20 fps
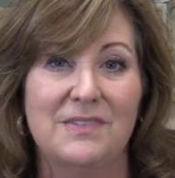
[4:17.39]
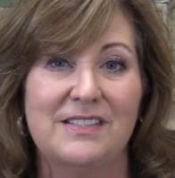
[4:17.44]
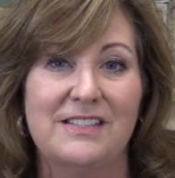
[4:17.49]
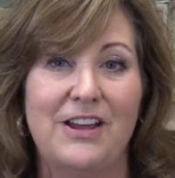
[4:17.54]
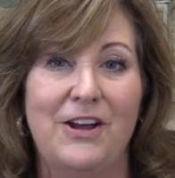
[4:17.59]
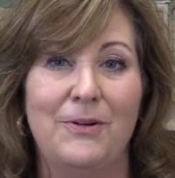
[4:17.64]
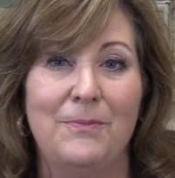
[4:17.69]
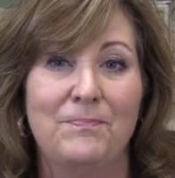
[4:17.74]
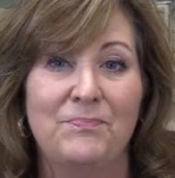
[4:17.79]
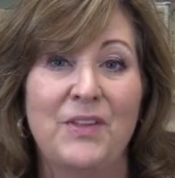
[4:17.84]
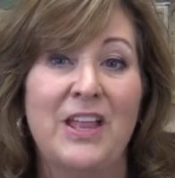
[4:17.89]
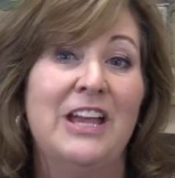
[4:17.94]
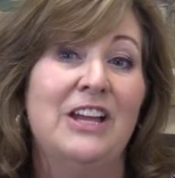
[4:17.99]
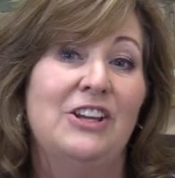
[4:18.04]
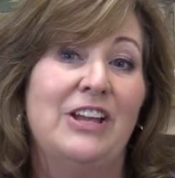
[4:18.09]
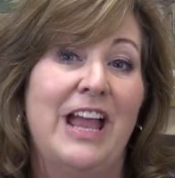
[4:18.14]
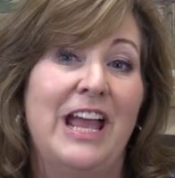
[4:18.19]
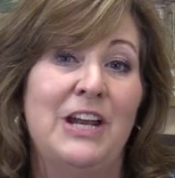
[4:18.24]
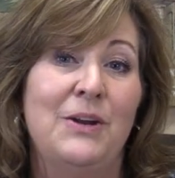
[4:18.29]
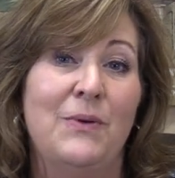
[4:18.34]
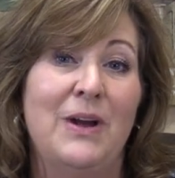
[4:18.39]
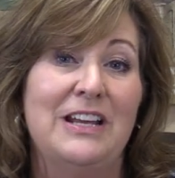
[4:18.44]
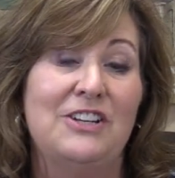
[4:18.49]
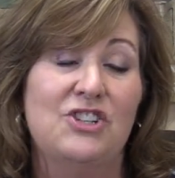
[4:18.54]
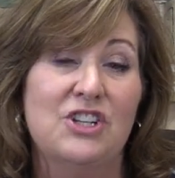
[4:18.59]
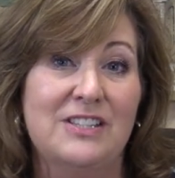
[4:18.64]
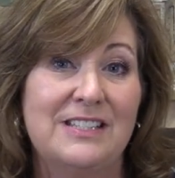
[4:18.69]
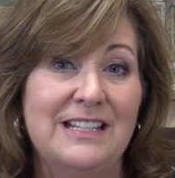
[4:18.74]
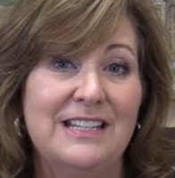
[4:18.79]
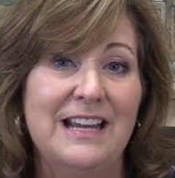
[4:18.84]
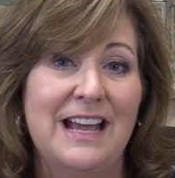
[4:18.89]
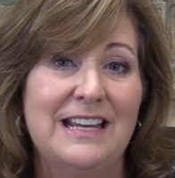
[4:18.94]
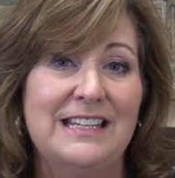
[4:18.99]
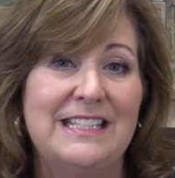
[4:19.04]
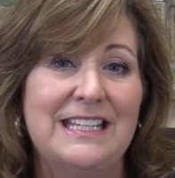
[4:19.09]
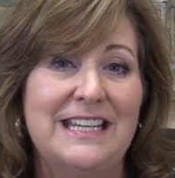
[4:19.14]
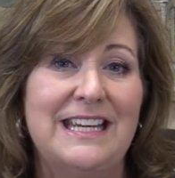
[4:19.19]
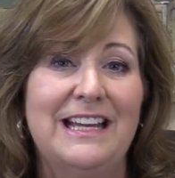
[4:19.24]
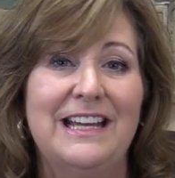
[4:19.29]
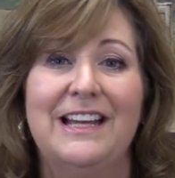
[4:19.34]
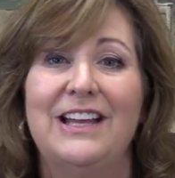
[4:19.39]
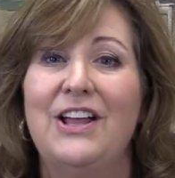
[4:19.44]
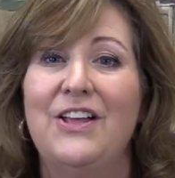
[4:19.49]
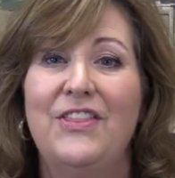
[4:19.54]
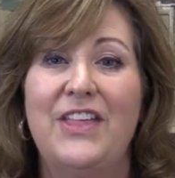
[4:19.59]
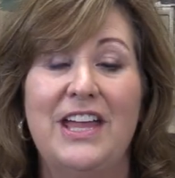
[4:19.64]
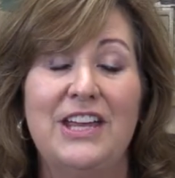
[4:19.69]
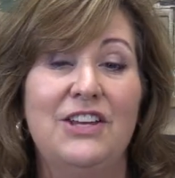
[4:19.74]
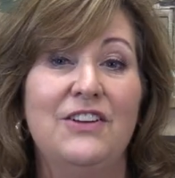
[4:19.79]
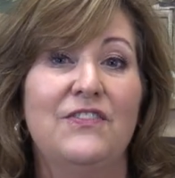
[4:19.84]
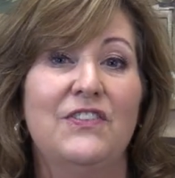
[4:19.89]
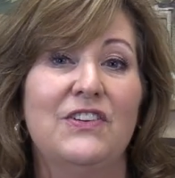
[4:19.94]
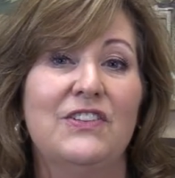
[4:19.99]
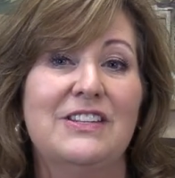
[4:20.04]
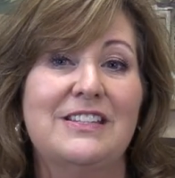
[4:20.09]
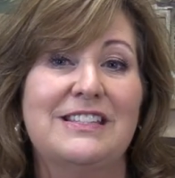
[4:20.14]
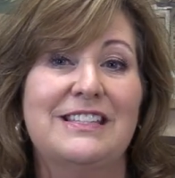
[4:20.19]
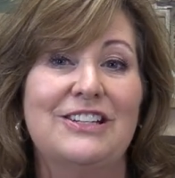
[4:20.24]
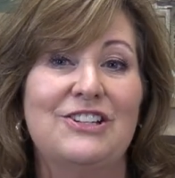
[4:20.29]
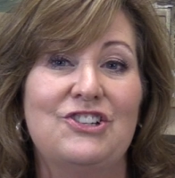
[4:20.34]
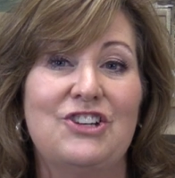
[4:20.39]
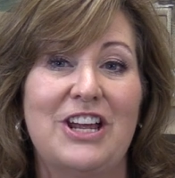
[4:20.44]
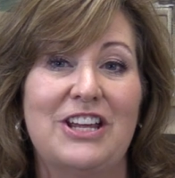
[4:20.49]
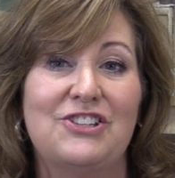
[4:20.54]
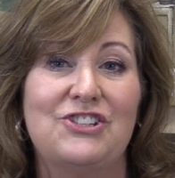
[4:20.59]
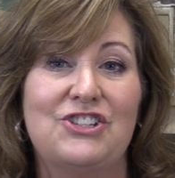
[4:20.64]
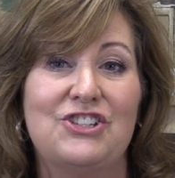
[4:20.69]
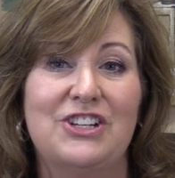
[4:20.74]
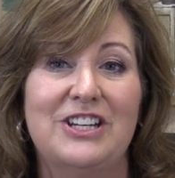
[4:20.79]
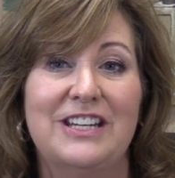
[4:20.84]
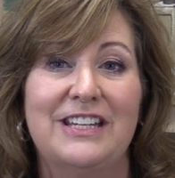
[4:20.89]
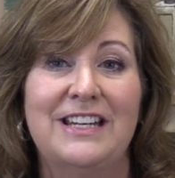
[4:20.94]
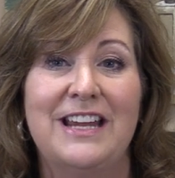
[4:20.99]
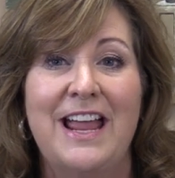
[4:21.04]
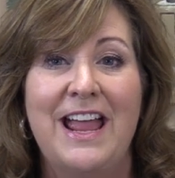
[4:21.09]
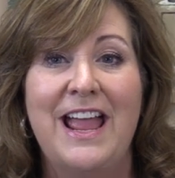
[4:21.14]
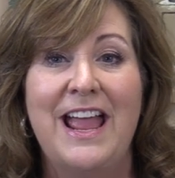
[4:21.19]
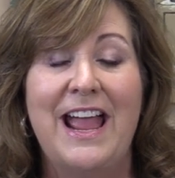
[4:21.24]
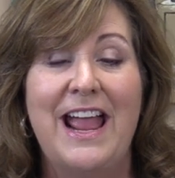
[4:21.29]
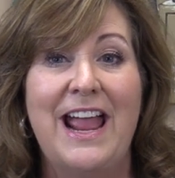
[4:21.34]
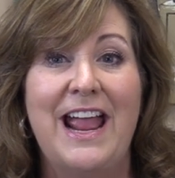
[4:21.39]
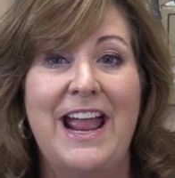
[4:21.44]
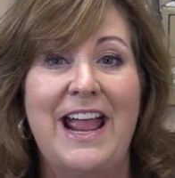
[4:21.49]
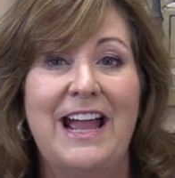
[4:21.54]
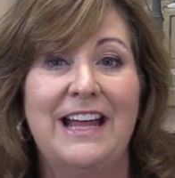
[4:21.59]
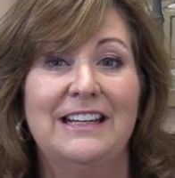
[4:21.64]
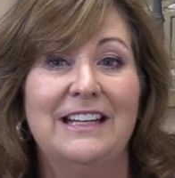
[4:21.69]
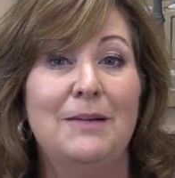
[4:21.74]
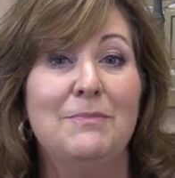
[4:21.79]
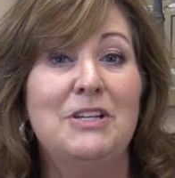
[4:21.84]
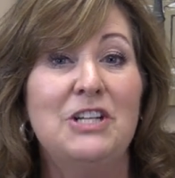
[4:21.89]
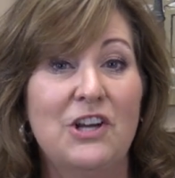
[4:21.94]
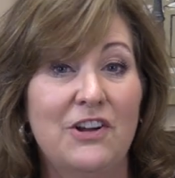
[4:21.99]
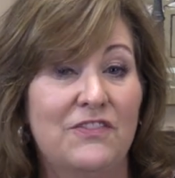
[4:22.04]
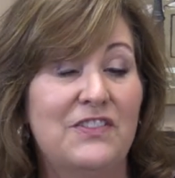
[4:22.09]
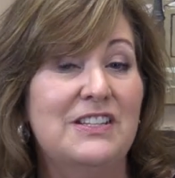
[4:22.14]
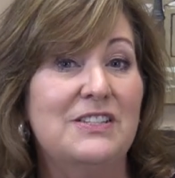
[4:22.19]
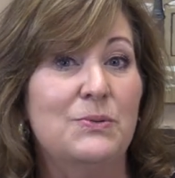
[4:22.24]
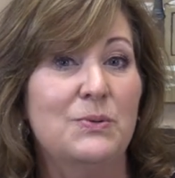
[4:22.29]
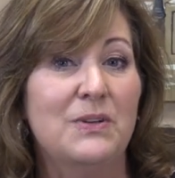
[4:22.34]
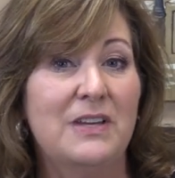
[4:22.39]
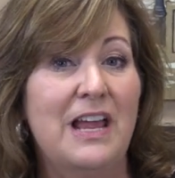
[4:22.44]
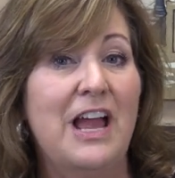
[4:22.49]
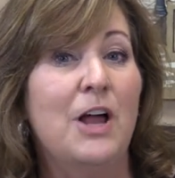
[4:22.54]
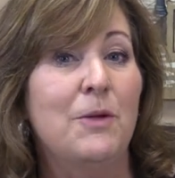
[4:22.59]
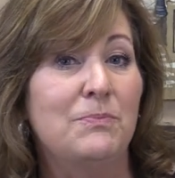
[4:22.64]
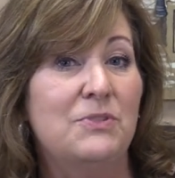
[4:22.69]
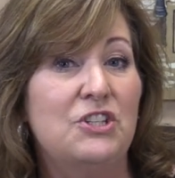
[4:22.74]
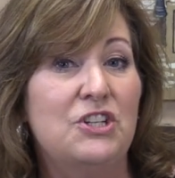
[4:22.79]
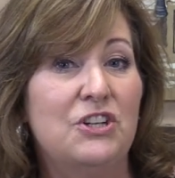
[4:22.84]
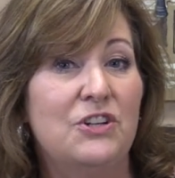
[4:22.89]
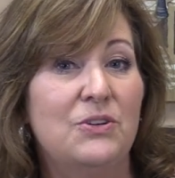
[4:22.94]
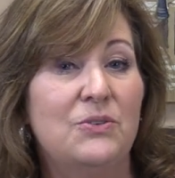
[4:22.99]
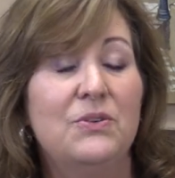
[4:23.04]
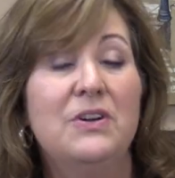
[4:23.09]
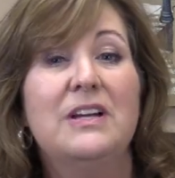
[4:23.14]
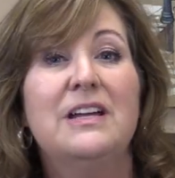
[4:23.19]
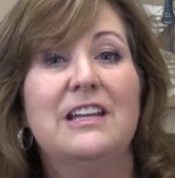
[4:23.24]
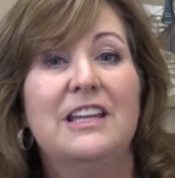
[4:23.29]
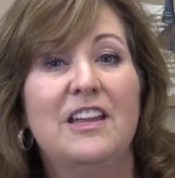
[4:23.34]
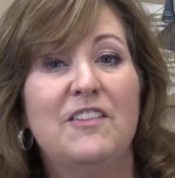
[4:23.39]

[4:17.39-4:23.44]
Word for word: So anyway, just an idea. Thank you for the suggestion, and let me know if this helped you.